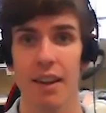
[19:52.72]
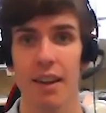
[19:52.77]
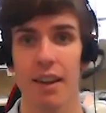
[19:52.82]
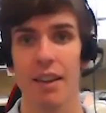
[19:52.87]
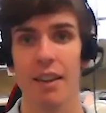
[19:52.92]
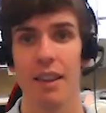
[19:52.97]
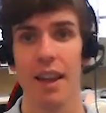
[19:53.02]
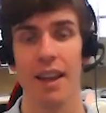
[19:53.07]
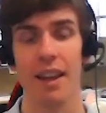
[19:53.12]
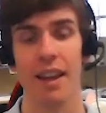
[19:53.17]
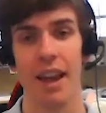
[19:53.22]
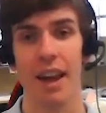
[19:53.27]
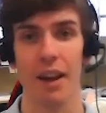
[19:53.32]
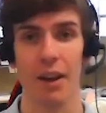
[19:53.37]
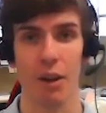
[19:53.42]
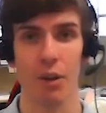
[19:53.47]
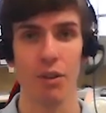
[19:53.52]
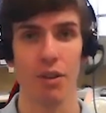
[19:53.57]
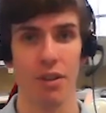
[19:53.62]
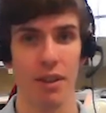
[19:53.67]
They can get a
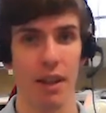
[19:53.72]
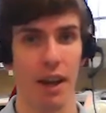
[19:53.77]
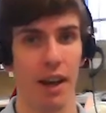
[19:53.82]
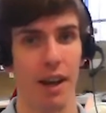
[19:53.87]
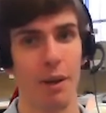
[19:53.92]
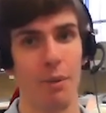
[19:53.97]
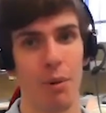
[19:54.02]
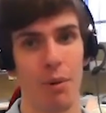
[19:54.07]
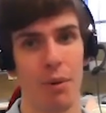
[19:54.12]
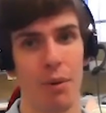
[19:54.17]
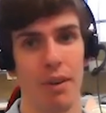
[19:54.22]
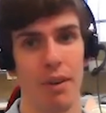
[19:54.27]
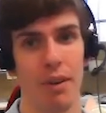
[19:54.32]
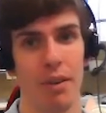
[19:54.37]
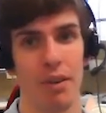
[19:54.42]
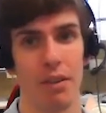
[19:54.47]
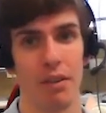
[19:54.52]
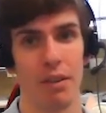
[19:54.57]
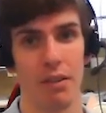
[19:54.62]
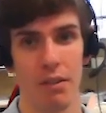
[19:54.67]
good starting point
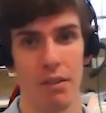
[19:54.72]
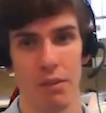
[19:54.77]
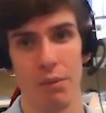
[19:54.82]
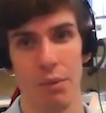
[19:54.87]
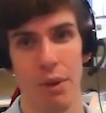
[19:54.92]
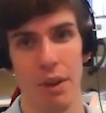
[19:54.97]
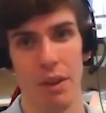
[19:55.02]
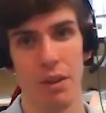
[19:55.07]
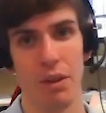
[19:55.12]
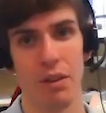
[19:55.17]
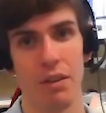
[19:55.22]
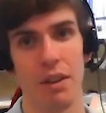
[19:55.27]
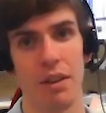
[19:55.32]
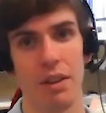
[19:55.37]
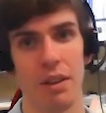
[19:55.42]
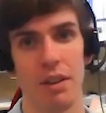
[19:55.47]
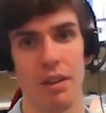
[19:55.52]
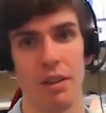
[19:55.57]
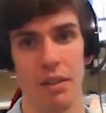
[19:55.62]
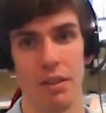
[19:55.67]
with using
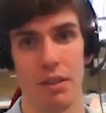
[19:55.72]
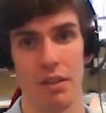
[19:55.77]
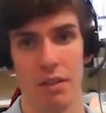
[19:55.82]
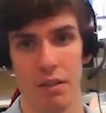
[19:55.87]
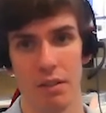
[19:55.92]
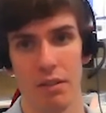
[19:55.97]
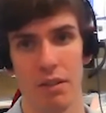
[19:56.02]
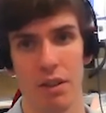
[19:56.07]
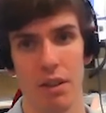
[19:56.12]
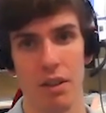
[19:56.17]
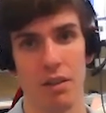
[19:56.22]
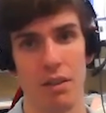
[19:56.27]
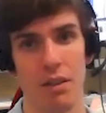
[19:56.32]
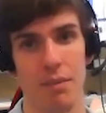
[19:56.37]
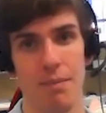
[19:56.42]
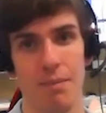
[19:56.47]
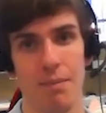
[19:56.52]
this system,